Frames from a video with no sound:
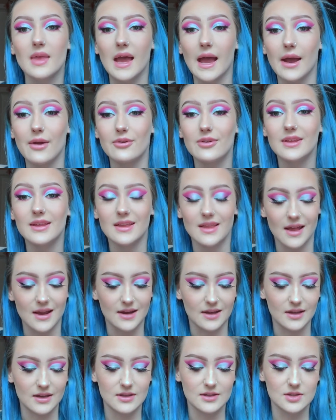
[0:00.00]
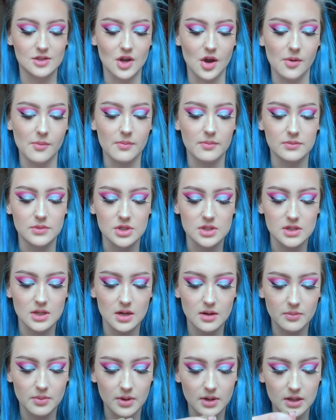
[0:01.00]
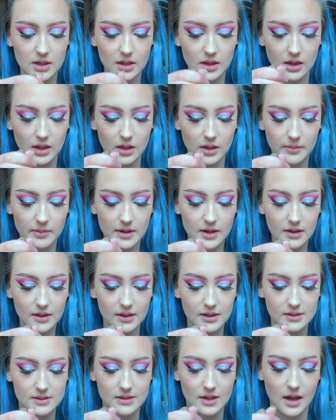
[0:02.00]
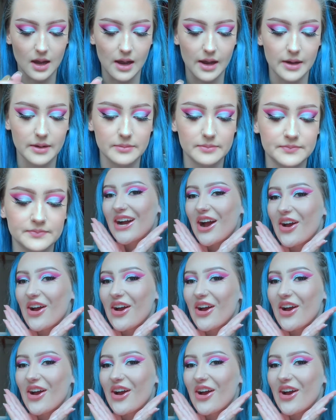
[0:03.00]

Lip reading: I really like it, so I'm just gonna put a little bit of this on.